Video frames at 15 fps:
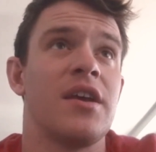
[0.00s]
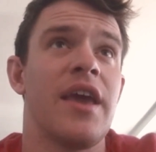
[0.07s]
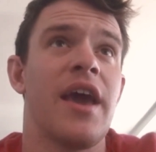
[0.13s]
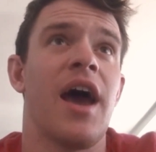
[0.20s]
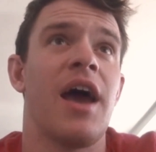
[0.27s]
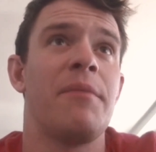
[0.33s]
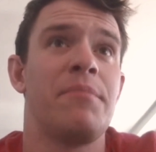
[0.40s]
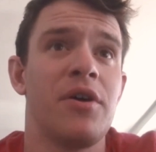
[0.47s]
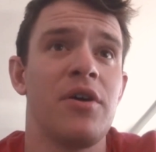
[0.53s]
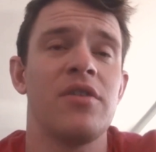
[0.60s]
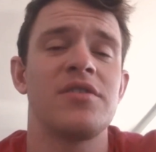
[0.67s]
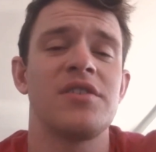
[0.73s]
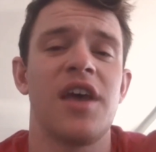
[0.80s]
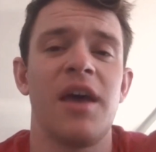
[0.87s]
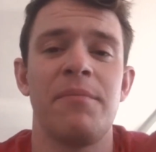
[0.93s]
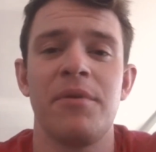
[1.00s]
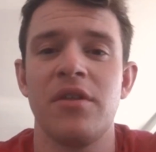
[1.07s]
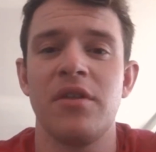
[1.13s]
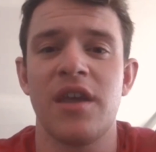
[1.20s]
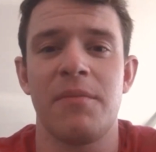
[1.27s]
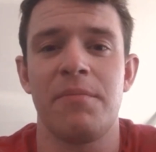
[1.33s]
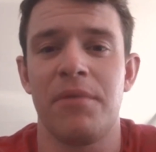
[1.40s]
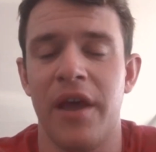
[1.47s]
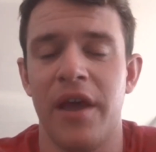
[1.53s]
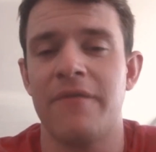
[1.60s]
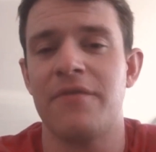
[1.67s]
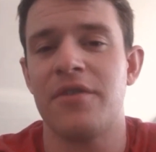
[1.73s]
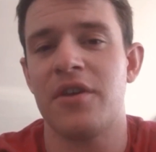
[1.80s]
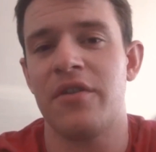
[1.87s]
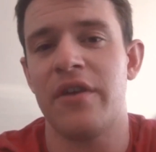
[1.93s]
yeah i build i build like a plan
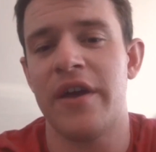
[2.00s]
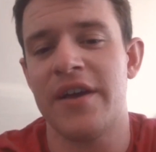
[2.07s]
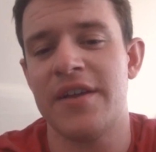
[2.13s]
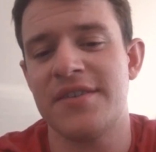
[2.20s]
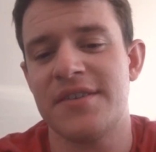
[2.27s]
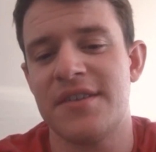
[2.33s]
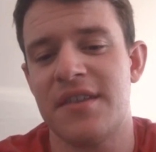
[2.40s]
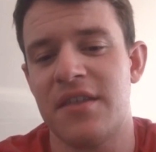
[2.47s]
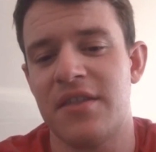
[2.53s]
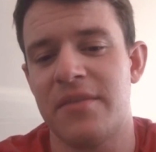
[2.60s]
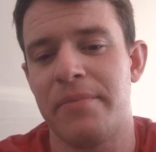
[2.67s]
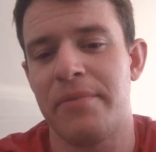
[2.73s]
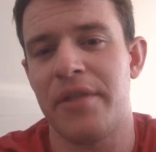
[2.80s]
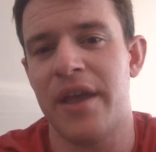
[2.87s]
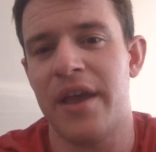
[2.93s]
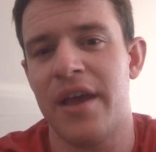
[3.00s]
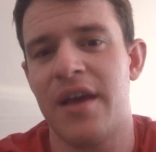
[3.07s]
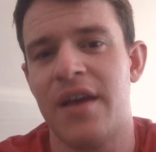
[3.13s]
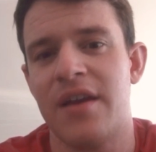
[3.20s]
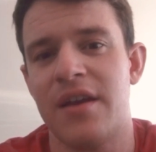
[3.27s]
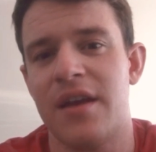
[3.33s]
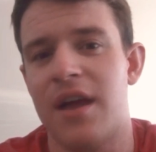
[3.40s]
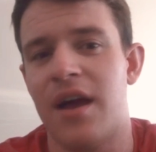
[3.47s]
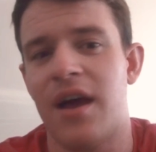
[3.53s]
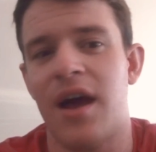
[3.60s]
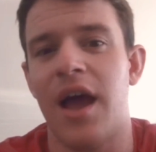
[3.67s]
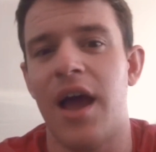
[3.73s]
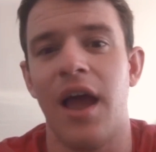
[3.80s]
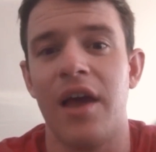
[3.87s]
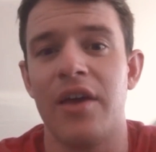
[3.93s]
for the clients and then the plan
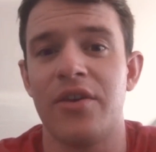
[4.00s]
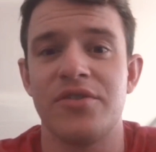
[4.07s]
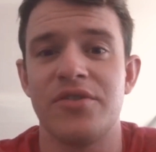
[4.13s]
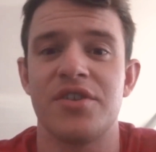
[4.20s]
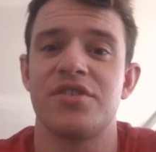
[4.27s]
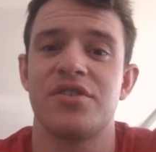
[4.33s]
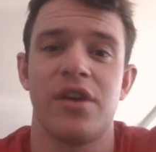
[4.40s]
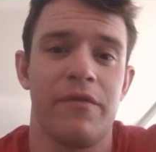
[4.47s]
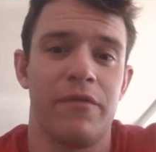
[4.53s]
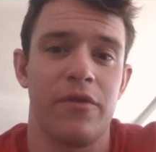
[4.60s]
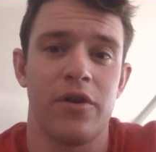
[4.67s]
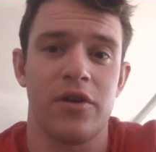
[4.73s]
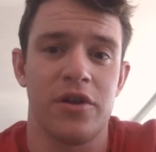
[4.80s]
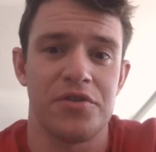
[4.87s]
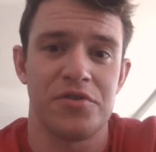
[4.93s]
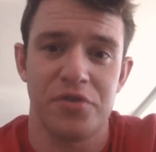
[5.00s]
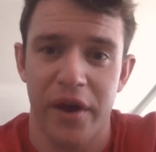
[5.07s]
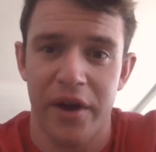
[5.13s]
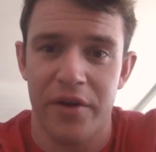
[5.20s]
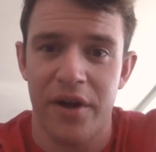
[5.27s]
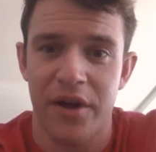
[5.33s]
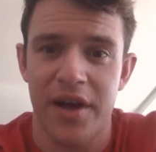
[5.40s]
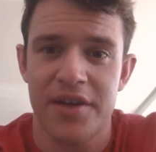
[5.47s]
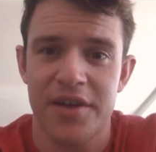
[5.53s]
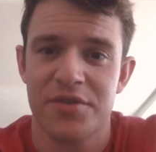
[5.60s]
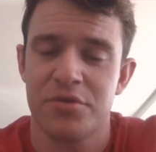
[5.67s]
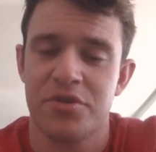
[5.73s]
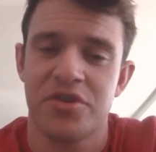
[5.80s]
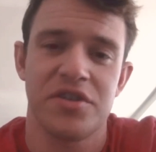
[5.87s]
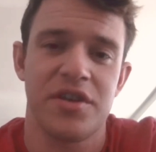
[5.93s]
i, I use this software called trainerize
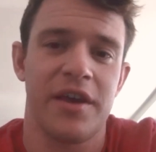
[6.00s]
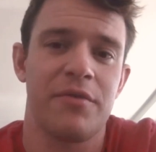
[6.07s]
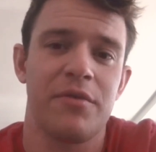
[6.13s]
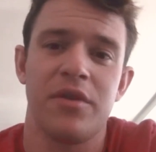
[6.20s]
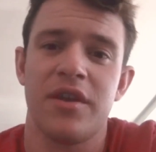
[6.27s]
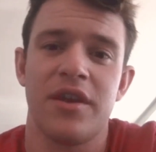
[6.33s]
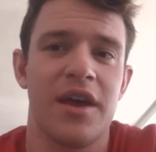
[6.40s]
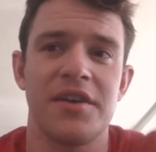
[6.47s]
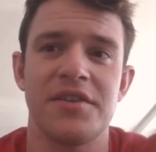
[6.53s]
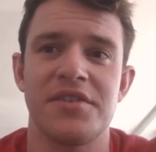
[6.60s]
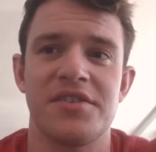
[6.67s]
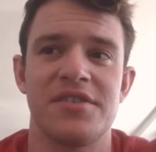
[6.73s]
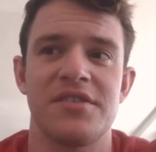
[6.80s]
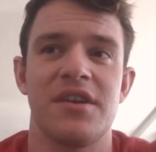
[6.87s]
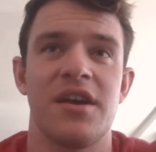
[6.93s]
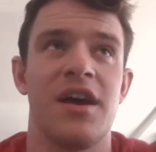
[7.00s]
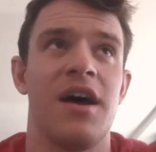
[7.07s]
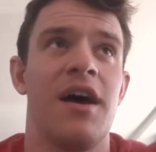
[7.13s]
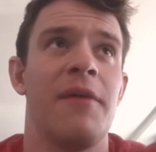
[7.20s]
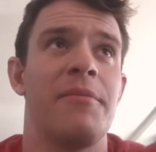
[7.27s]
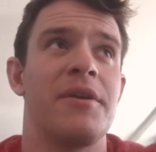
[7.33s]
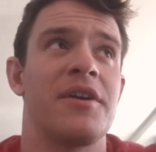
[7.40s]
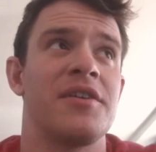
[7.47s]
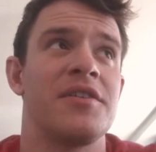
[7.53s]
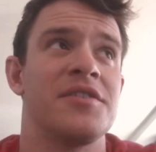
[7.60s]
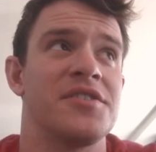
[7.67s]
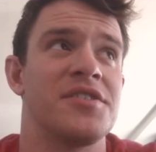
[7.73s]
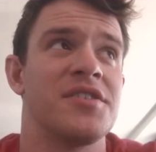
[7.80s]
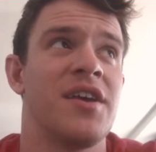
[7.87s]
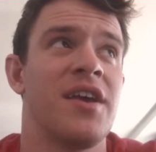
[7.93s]
which is like really nice uh,
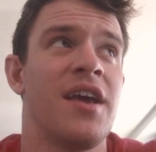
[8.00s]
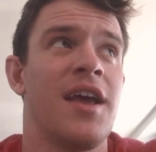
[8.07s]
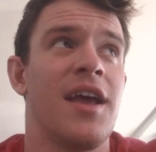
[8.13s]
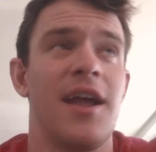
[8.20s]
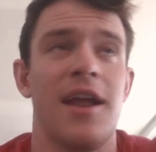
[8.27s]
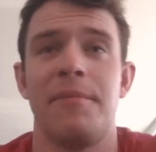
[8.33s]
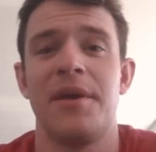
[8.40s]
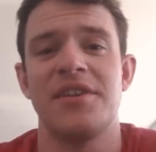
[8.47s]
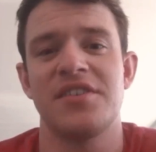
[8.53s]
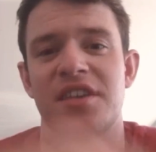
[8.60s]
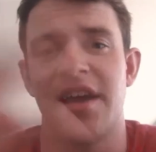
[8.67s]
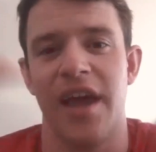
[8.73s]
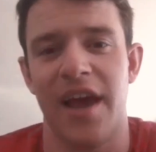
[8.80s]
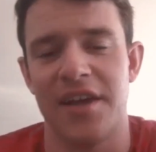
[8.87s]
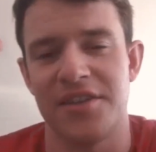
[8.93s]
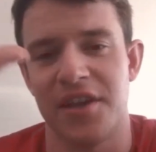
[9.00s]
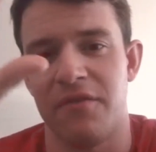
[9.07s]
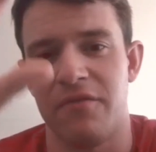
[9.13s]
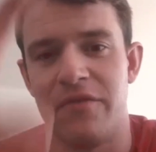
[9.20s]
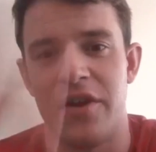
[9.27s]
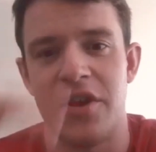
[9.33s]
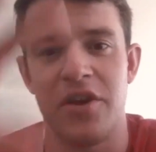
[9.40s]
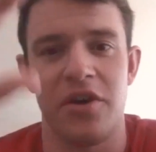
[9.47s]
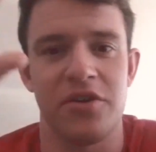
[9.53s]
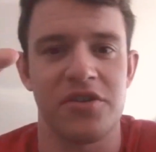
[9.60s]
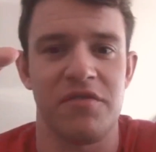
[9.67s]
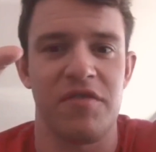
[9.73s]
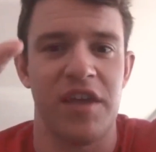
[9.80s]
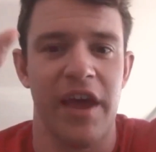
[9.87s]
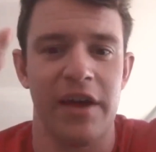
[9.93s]
because it basically has like videos
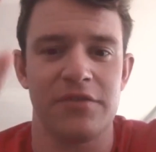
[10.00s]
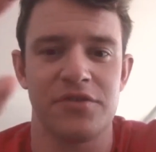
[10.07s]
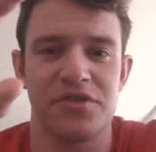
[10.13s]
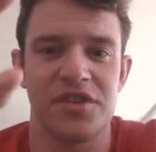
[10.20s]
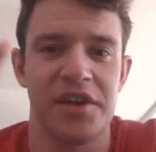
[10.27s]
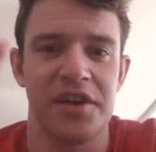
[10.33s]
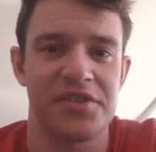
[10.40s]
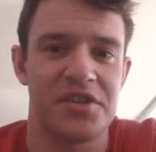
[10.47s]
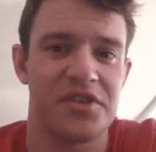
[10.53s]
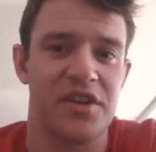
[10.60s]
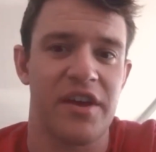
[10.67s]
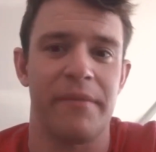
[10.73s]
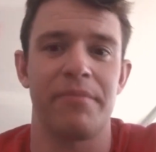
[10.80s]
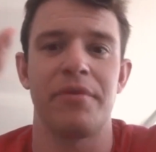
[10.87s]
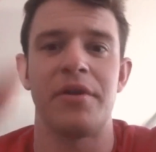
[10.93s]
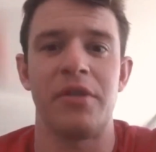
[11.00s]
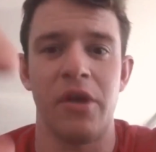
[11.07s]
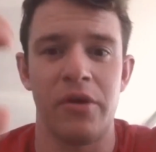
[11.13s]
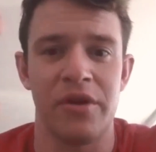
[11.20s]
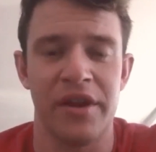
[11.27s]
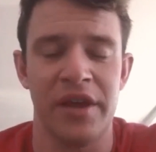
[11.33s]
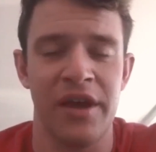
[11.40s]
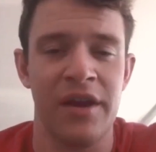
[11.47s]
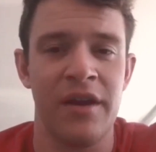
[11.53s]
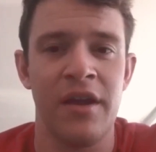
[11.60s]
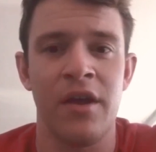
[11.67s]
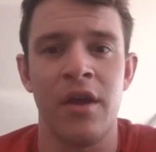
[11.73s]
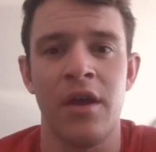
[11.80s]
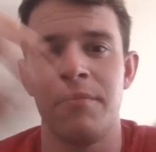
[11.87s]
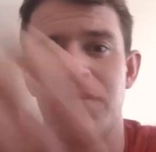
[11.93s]
of the exercises kind of preloaded in
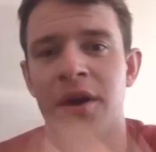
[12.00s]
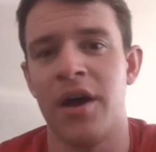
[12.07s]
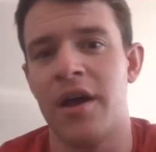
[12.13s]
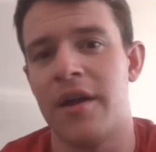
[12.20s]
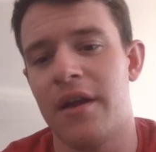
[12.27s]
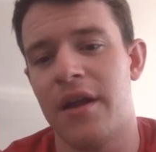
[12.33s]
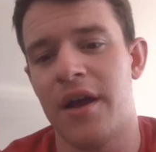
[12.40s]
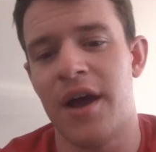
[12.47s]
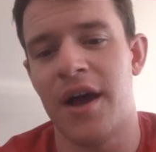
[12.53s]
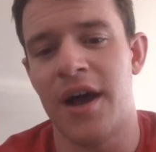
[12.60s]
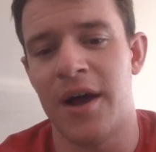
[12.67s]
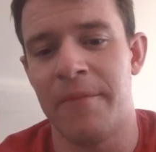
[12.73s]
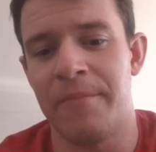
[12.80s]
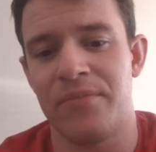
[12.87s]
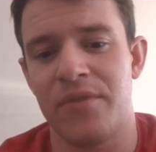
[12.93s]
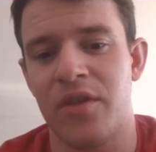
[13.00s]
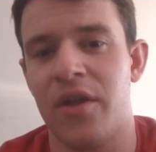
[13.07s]
but um,